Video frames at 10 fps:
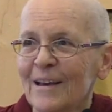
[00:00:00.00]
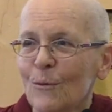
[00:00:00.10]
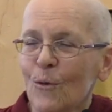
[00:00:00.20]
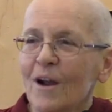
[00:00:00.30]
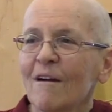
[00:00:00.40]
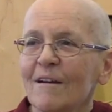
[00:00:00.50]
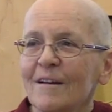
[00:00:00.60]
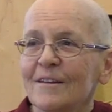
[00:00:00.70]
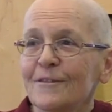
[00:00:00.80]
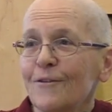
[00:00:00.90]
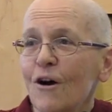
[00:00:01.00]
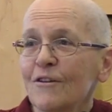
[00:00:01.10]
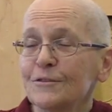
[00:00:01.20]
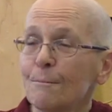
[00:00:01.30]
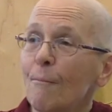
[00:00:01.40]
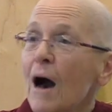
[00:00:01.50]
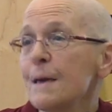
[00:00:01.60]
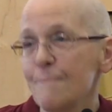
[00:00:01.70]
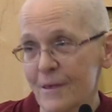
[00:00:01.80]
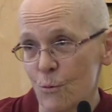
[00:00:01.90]
where, as far as
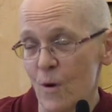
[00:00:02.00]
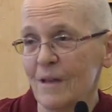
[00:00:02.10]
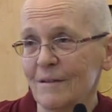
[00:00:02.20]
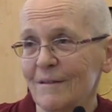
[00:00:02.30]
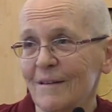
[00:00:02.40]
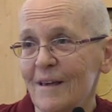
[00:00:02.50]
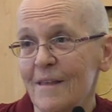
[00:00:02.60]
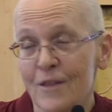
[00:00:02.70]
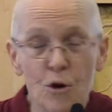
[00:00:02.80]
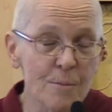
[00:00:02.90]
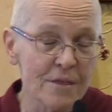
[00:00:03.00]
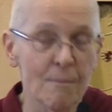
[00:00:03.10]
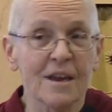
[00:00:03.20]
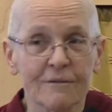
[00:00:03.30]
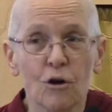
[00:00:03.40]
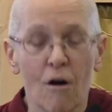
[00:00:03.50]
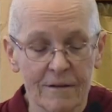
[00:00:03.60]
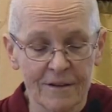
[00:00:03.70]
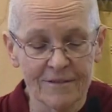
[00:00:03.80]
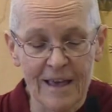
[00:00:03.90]
my myth went, and their myth might have
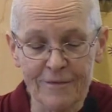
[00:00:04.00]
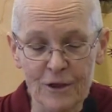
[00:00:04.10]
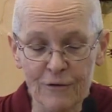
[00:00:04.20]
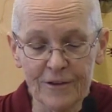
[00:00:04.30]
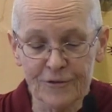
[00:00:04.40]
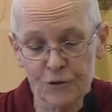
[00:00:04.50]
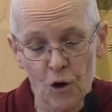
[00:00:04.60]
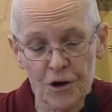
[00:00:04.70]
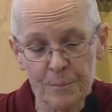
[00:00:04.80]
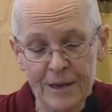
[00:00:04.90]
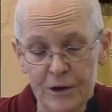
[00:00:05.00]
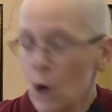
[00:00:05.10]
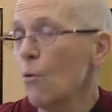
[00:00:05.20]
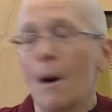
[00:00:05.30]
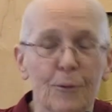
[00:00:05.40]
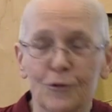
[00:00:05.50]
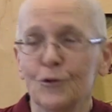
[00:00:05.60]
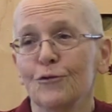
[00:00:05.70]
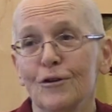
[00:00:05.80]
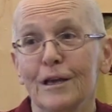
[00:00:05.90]
gone, is that there is going to be no
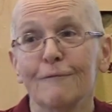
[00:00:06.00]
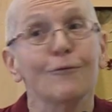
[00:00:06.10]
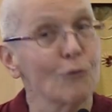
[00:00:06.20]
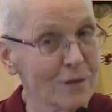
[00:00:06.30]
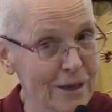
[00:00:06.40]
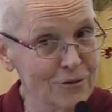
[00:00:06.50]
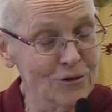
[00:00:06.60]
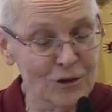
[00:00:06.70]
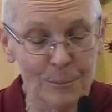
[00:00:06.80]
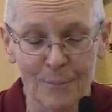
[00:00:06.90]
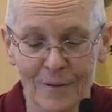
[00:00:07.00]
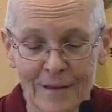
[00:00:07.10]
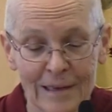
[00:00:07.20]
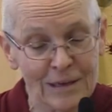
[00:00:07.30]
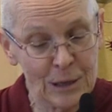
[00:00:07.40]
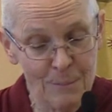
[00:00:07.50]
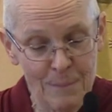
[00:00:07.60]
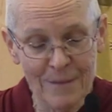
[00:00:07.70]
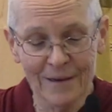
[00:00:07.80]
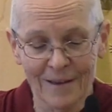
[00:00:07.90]
opportunity for relationship,
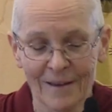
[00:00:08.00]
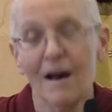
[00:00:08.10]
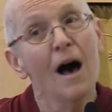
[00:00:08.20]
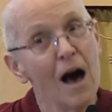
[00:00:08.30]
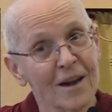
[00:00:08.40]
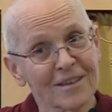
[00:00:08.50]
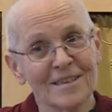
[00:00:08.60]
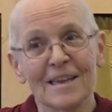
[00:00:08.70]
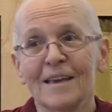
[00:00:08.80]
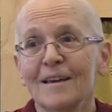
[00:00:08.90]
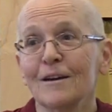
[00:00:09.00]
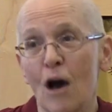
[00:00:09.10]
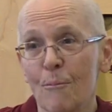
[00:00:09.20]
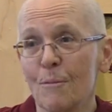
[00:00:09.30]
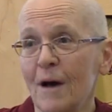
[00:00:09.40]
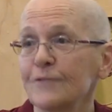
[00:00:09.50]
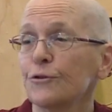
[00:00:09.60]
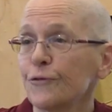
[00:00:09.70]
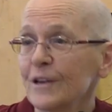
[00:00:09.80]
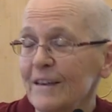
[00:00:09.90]
commitment, honesty, compromise,
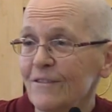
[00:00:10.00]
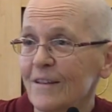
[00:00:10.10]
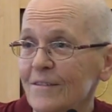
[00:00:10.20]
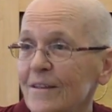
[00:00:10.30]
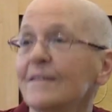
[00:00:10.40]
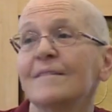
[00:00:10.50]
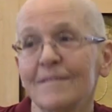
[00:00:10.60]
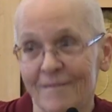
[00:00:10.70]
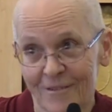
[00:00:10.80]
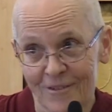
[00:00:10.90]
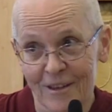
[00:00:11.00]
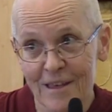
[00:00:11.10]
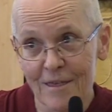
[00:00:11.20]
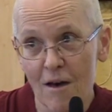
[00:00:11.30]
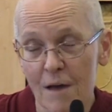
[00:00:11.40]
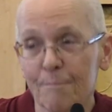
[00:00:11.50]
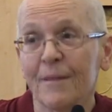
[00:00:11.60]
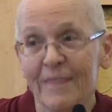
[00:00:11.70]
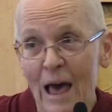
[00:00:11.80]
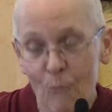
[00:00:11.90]
or forgiveness. Silly thought,
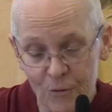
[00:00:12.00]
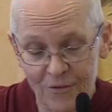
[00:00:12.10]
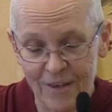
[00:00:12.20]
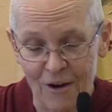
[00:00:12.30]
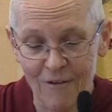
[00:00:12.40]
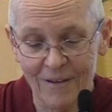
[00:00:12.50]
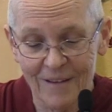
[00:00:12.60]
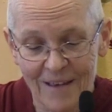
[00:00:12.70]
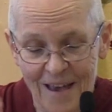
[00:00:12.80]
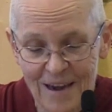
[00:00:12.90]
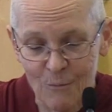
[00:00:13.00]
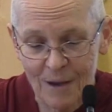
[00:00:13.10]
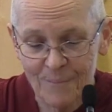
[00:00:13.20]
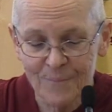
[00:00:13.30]
but that was there anyway.